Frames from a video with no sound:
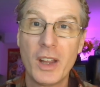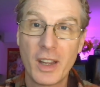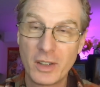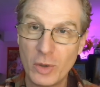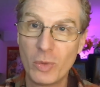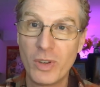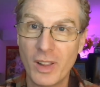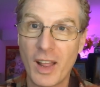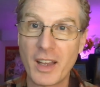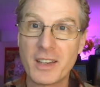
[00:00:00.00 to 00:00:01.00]
They do
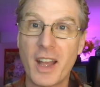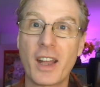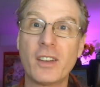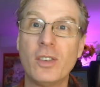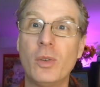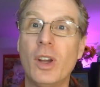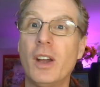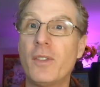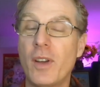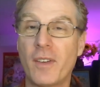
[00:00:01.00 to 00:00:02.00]
realize that, and you,
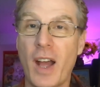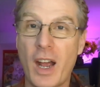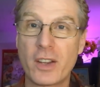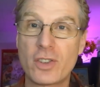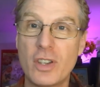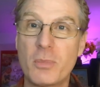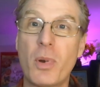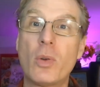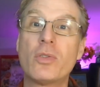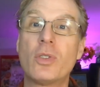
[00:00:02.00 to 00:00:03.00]
if you have high
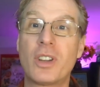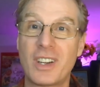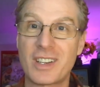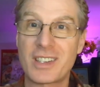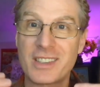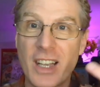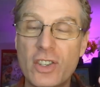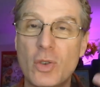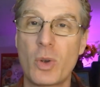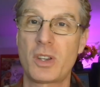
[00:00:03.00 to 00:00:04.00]
cheekbones, you can
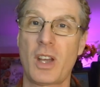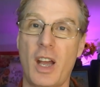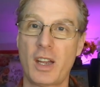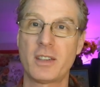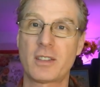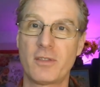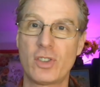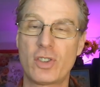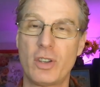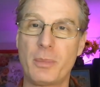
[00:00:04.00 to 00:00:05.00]
accentuate the highness of
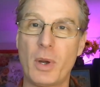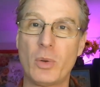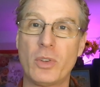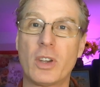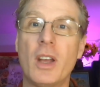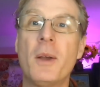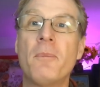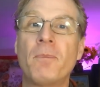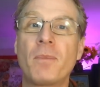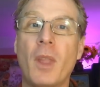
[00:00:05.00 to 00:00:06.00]
your cheekbones,
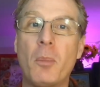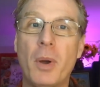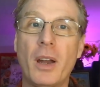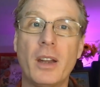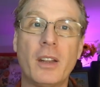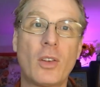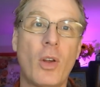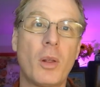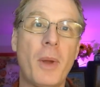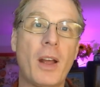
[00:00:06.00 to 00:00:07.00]
but it's
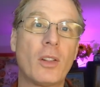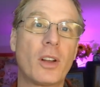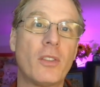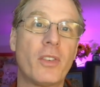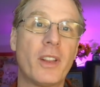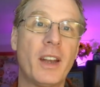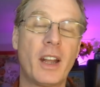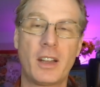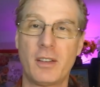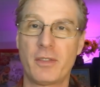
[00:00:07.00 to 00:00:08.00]
all about looking for the
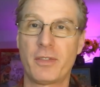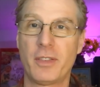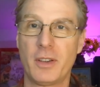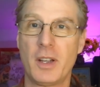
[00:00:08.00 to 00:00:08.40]
negative